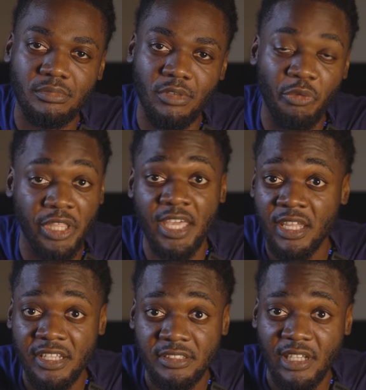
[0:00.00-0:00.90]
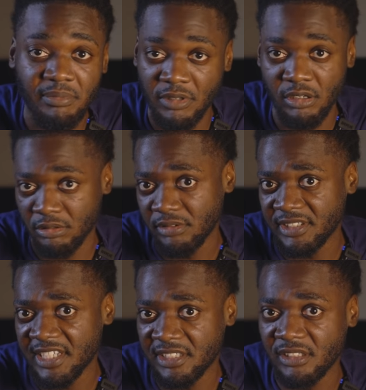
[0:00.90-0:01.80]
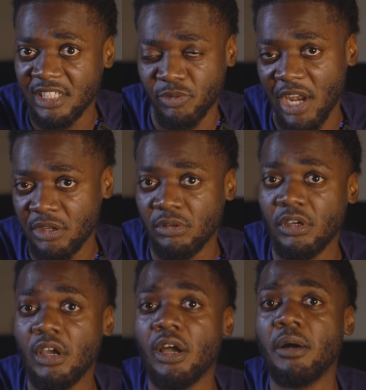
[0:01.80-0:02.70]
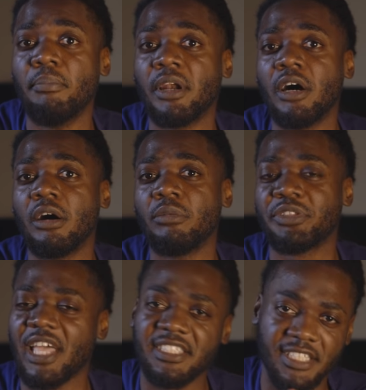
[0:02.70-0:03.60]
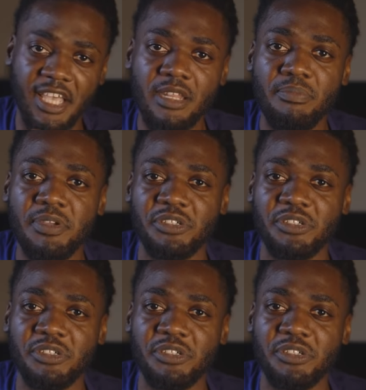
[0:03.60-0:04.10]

No, really, it is. Like, you know, it's easy. It's what I do. But with that said, be